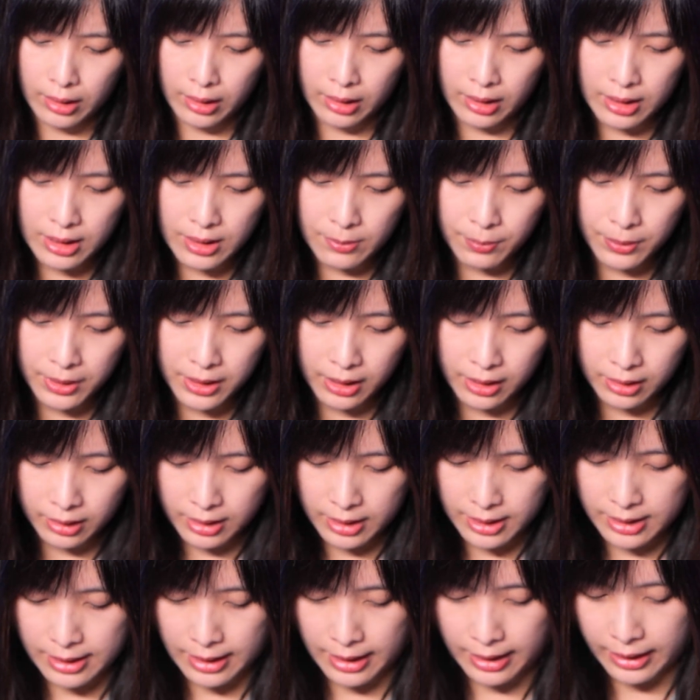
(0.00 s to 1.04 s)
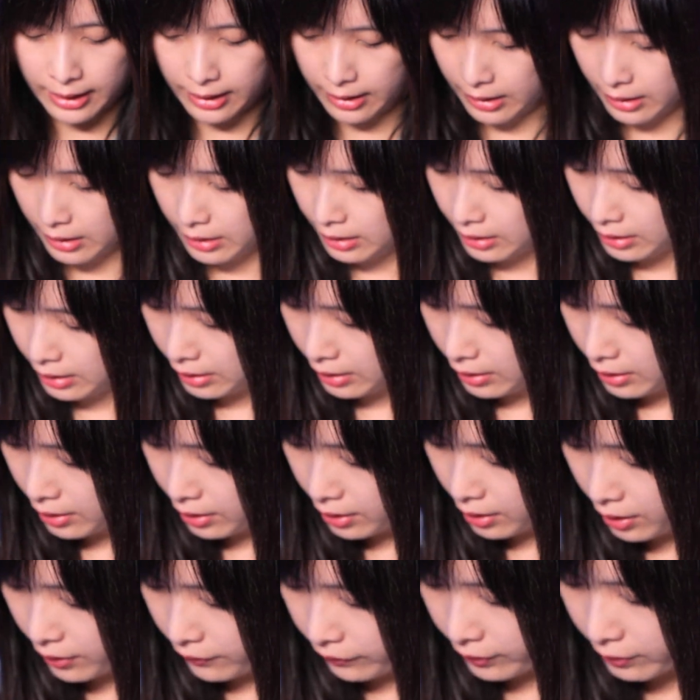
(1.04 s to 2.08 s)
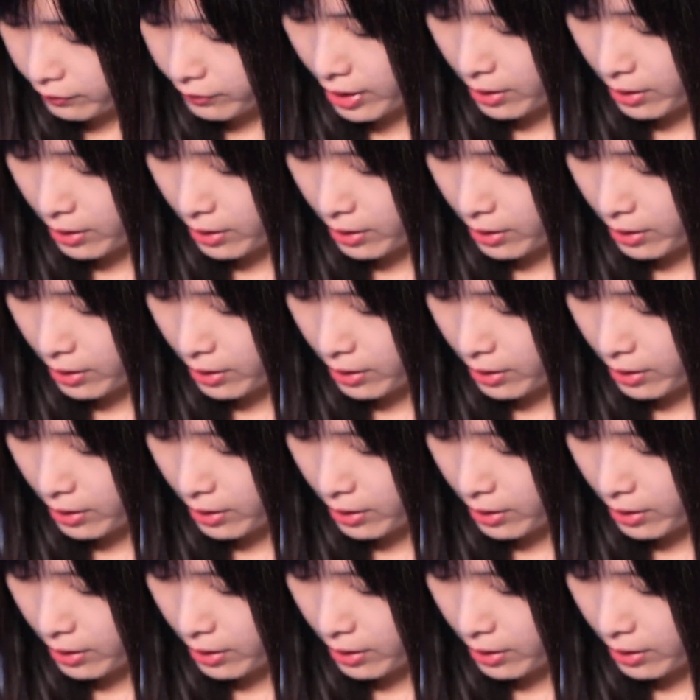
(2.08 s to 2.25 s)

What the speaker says: this particular side of the